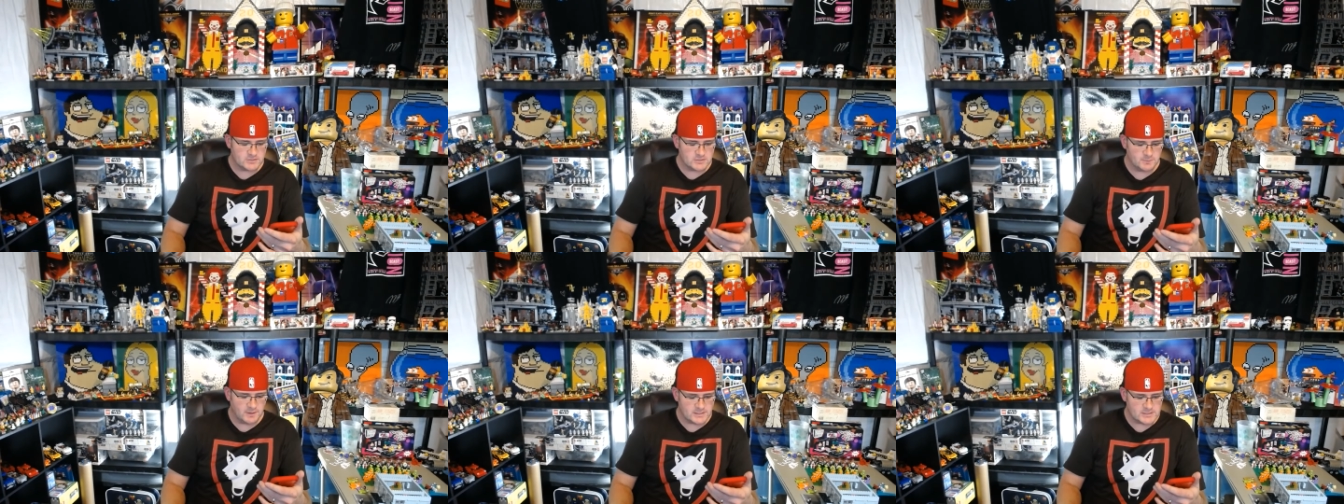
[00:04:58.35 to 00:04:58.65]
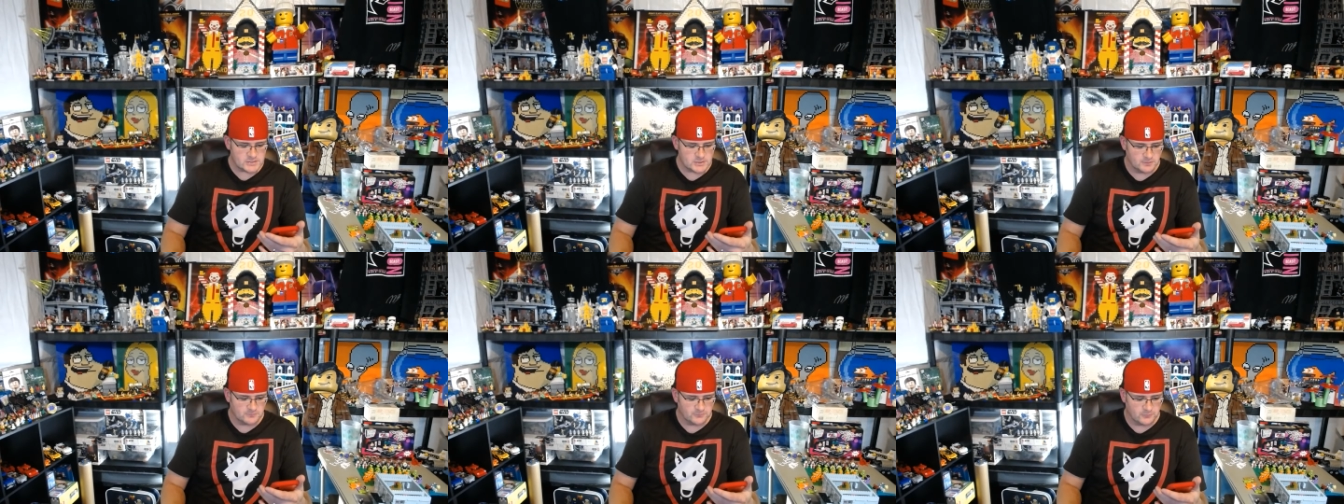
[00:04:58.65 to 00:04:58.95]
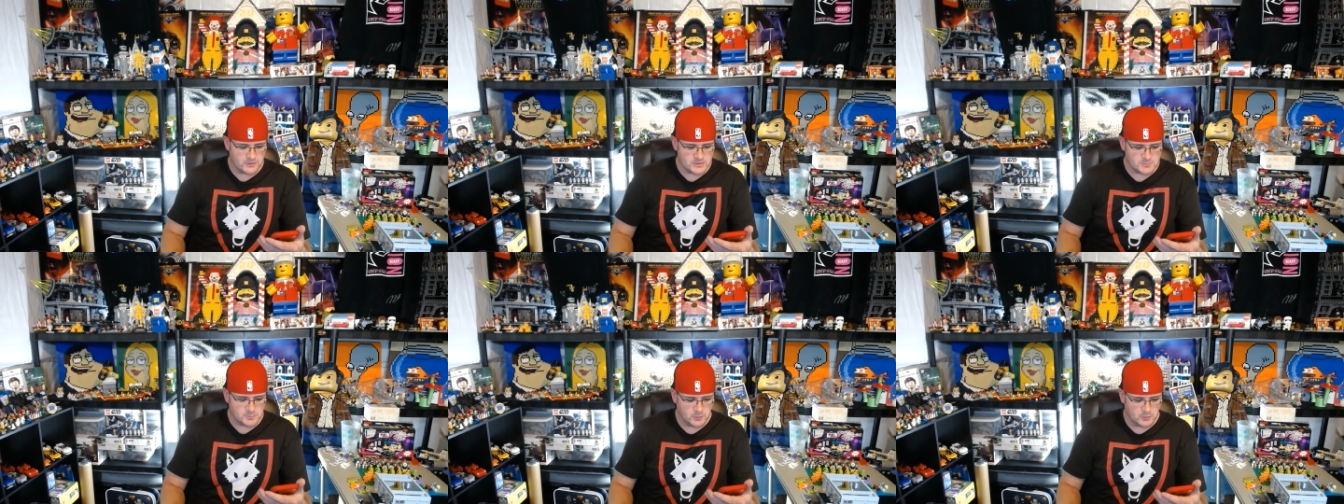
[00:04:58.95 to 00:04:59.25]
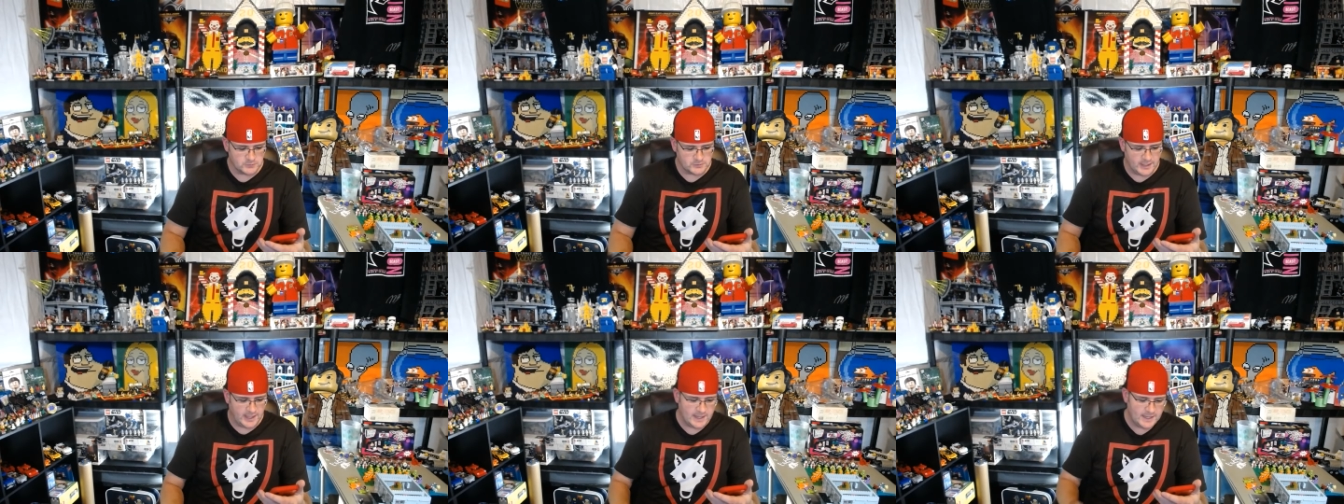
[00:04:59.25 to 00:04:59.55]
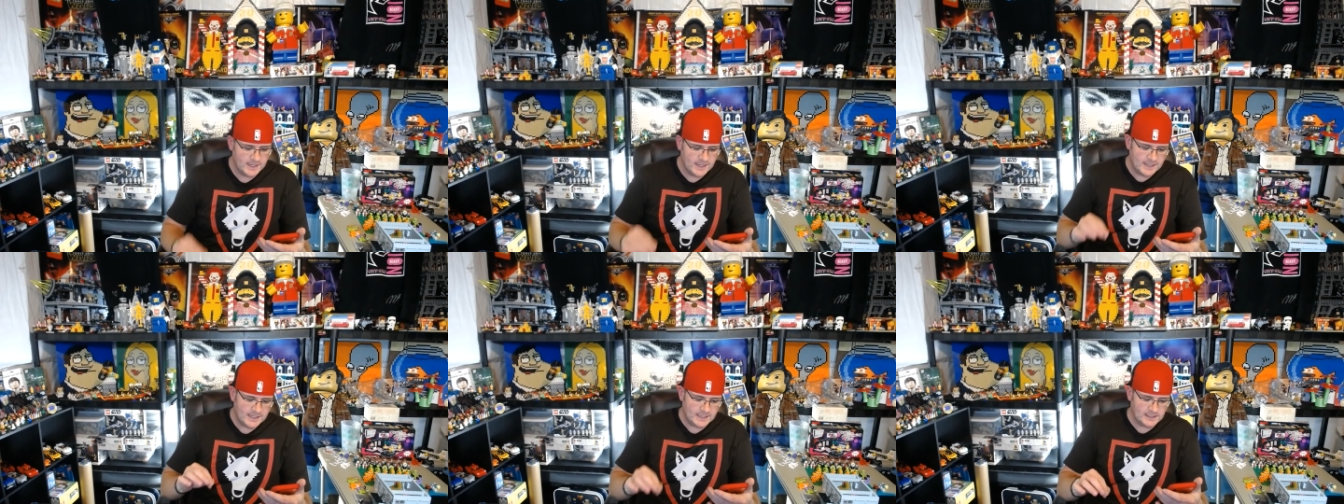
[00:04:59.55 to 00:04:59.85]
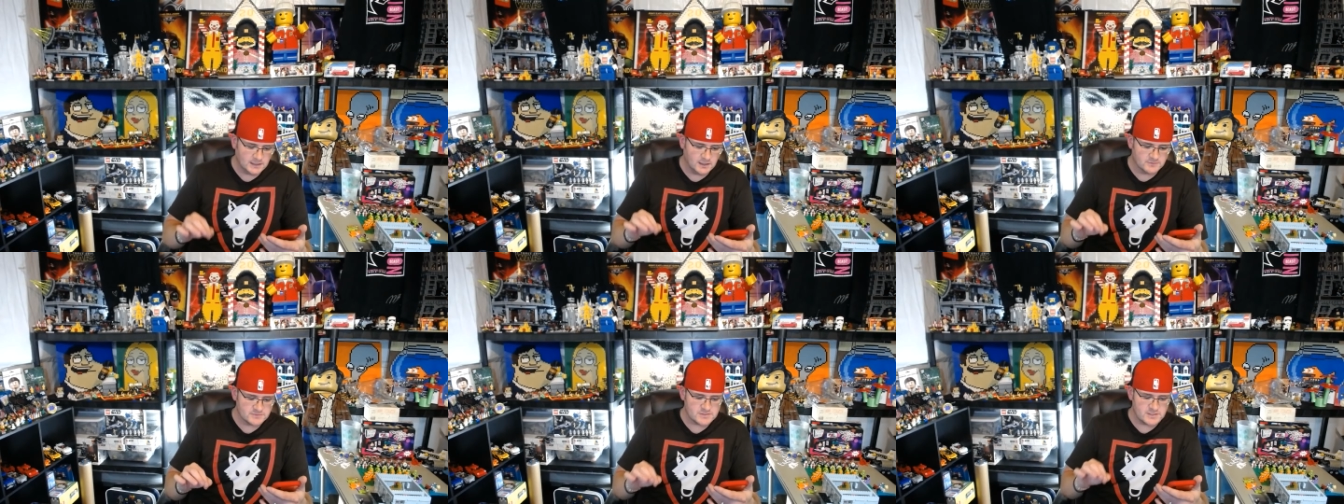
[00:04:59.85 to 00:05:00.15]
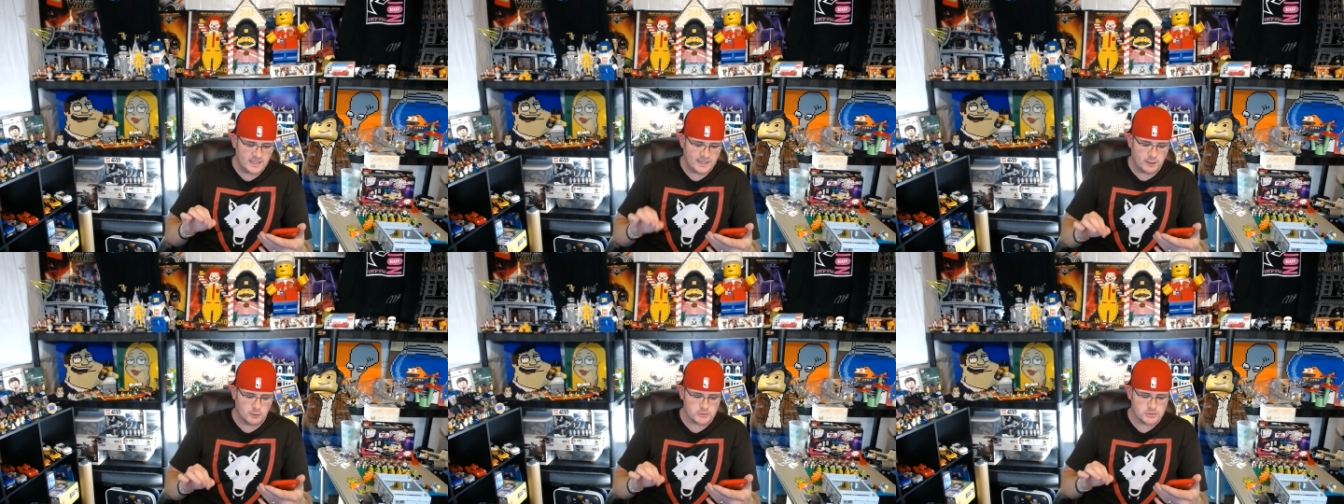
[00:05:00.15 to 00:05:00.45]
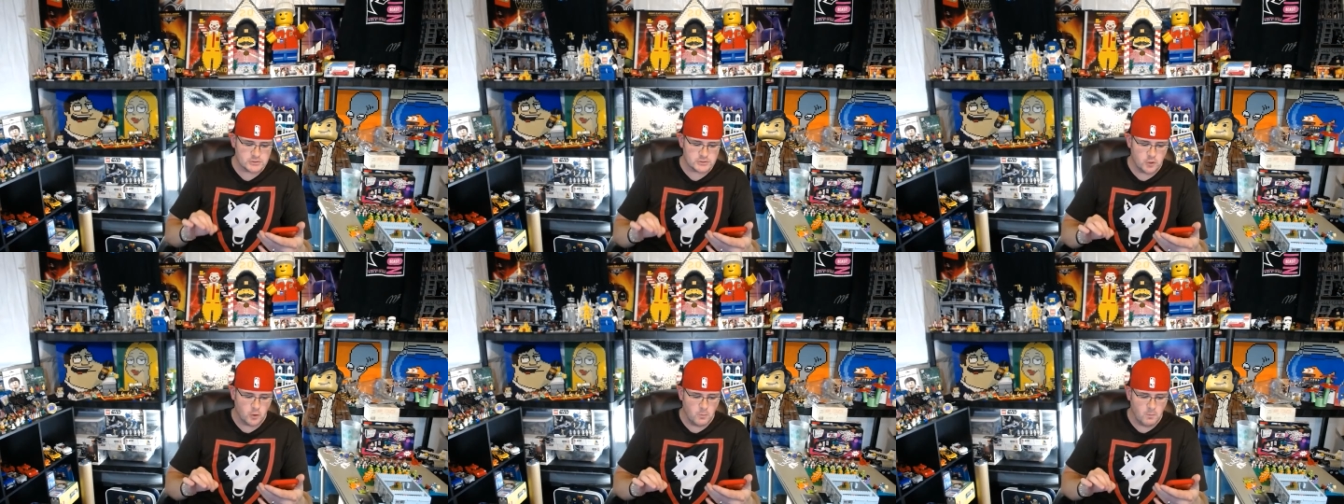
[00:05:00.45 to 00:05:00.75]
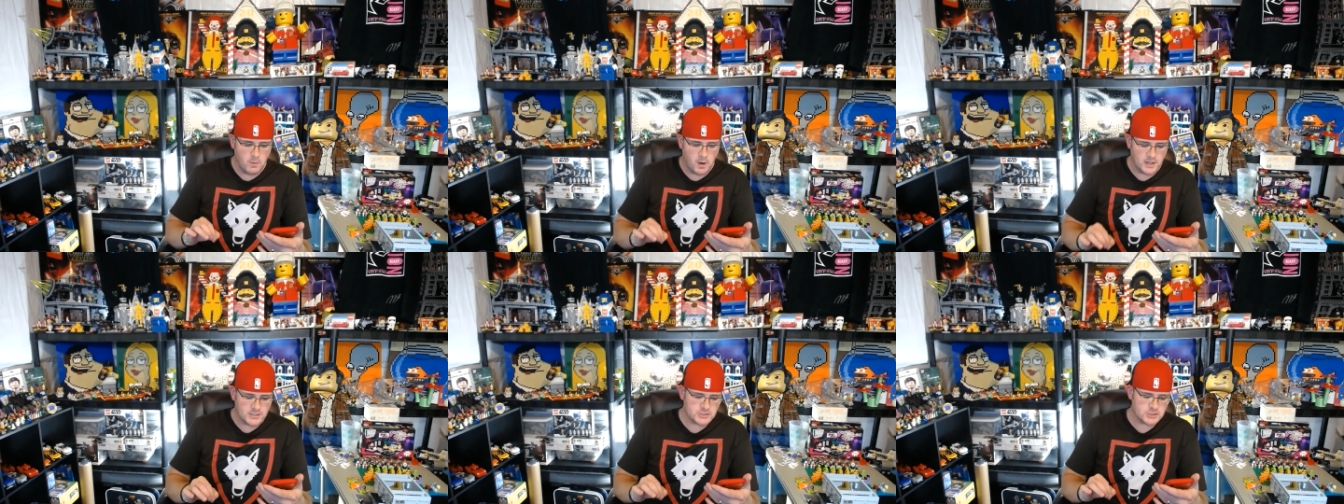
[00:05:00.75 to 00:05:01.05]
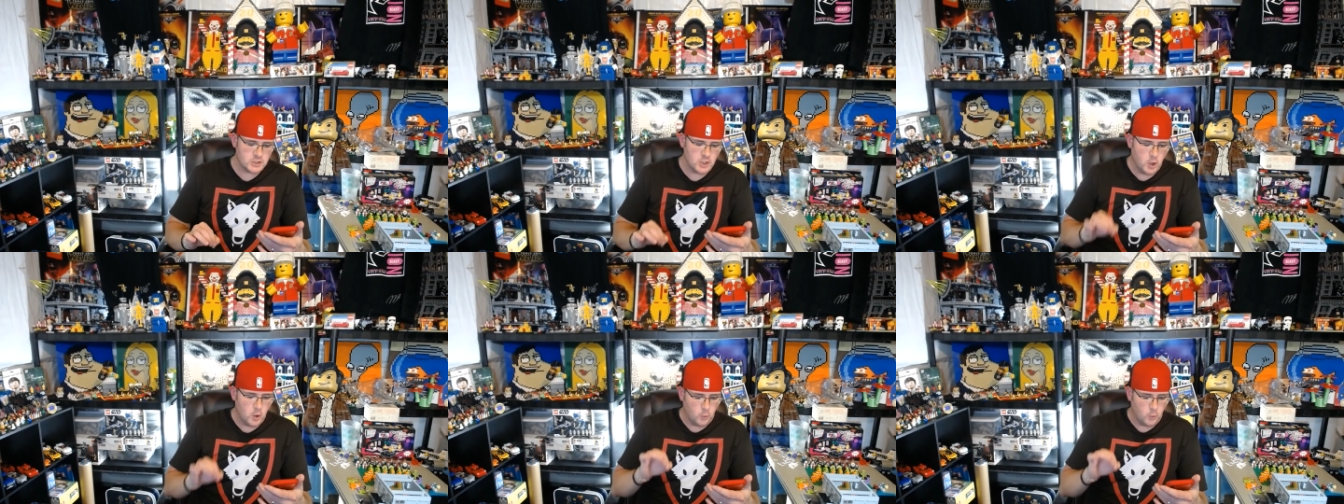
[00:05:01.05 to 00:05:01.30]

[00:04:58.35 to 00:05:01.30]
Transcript: to my son for his birthday. He loves Lego so much.